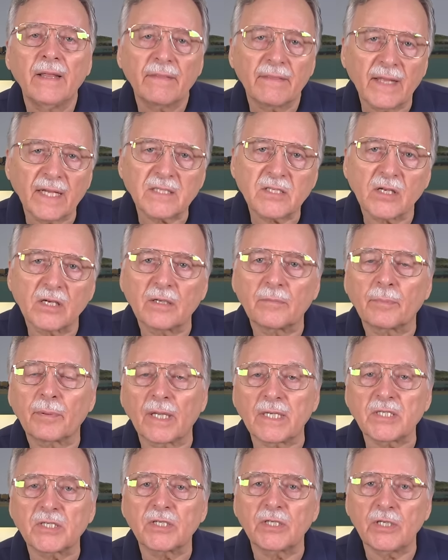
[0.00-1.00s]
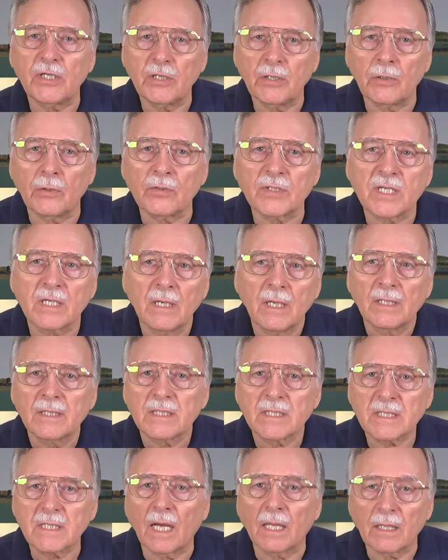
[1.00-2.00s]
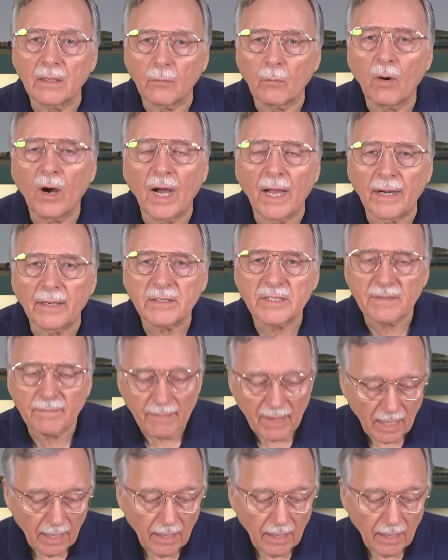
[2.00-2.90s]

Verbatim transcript: That's a good place to use solid wires